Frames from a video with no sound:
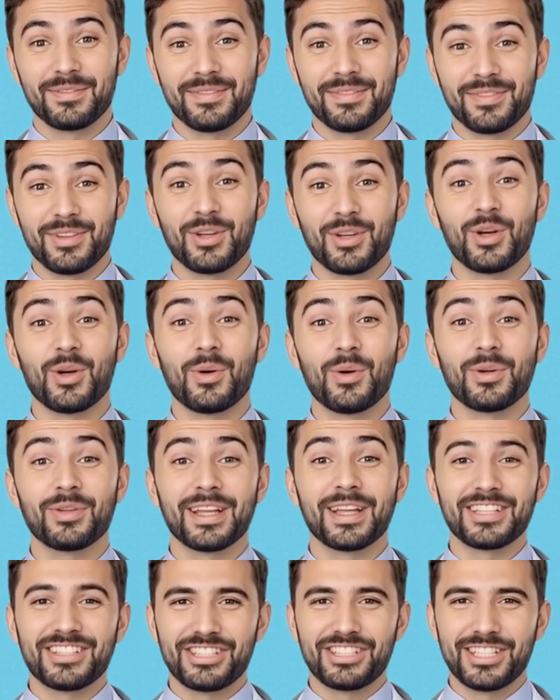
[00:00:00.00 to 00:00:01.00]
The goal
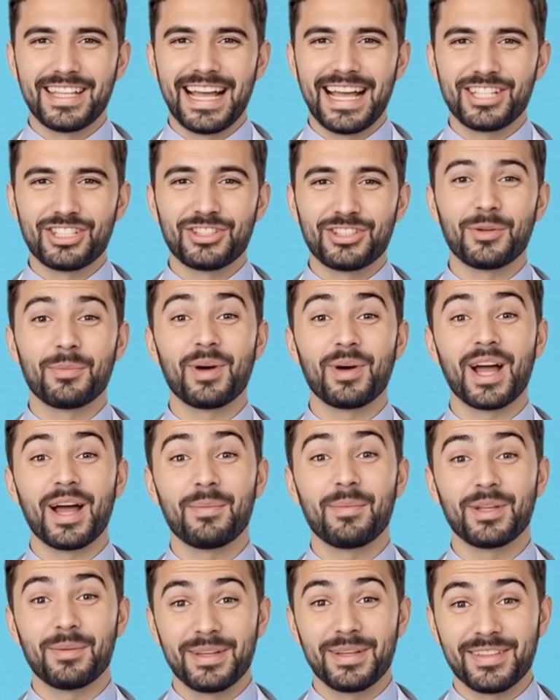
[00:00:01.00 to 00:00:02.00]
is to catch the
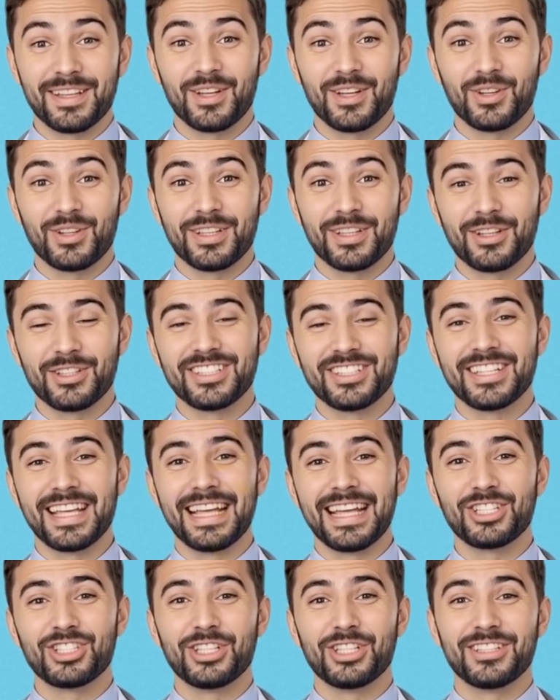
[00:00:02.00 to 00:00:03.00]
problem in the earlier
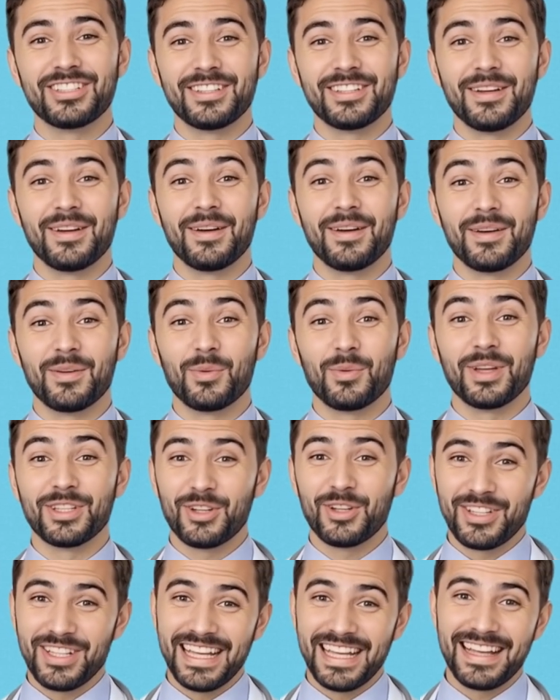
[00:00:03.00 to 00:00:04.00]
stages, when
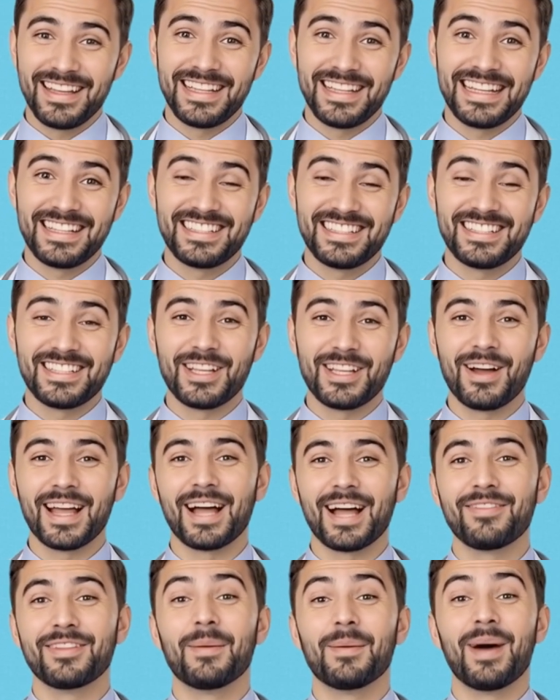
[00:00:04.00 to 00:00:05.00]
your kidneys still
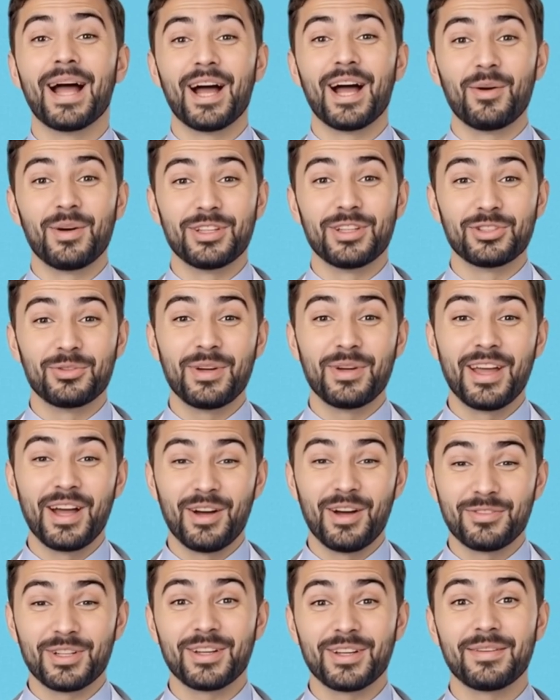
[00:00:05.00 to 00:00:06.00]
have the power to
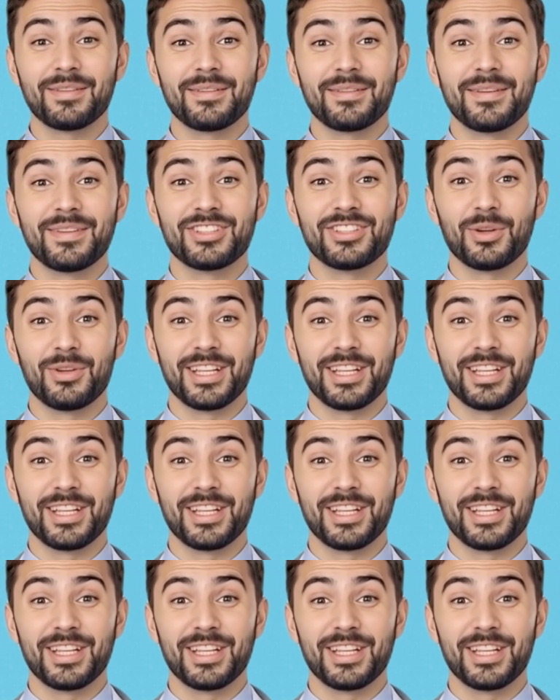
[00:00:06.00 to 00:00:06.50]
recover. So